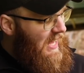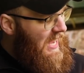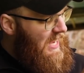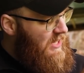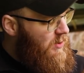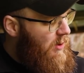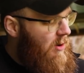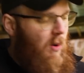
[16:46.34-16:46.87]

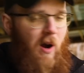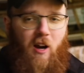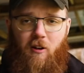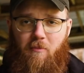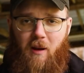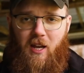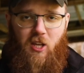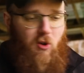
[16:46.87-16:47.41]
as
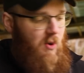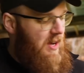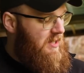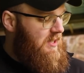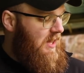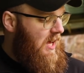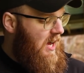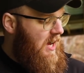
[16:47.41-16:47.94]
required by
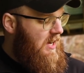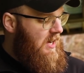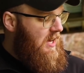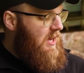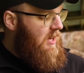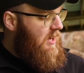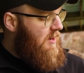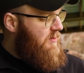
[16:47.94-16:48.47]
US law,
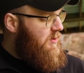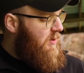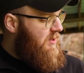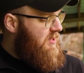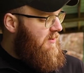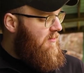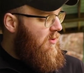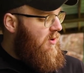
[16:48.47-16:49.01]
comes with
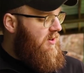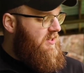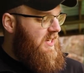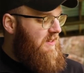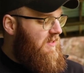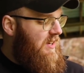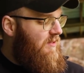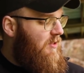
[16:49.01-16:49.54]
some more
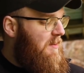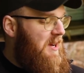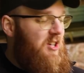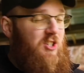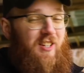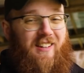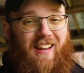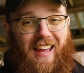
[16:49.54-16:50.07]
safety
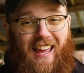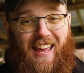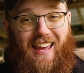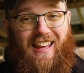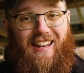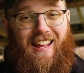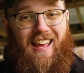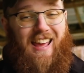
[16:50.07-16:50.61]
information,
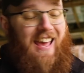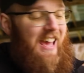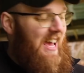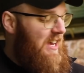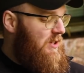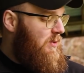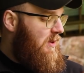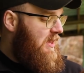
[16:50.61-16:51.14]
and
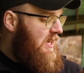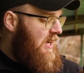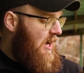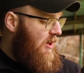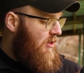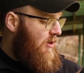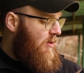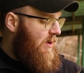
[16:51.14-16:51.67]
as with the
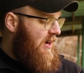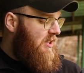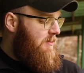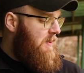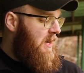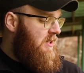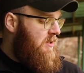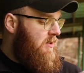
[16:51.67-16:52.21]
other Rex
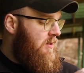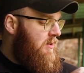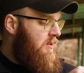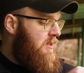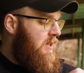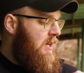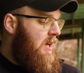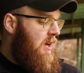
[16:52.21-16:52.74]

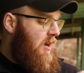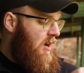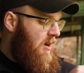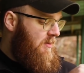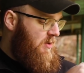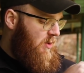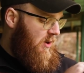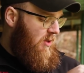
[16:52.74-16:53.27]
pistols,
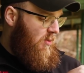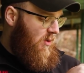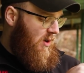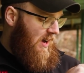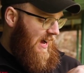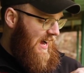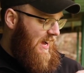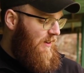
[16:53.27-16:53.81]
comes with
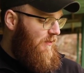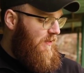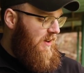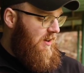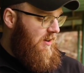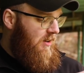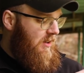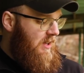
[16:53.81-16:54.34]
what I
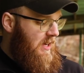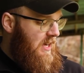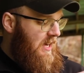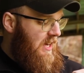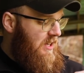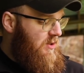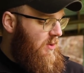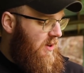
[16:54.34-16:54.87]
feel
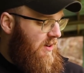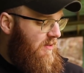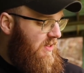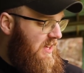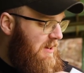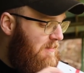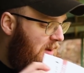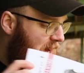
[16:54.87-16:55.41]
is one of
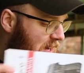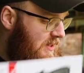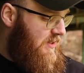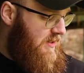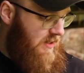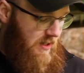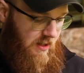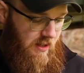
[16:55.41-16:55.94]
the
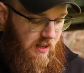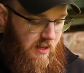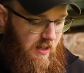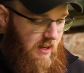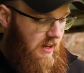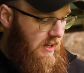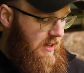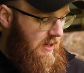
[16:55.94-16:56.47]
best,
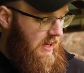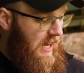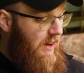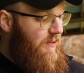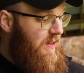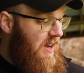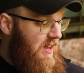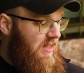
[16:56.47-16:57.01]

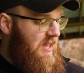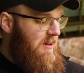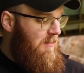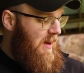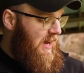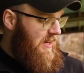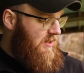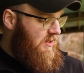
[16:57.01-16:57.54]
if not the
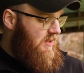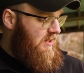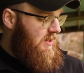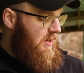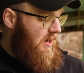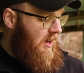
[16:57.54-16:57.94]
best,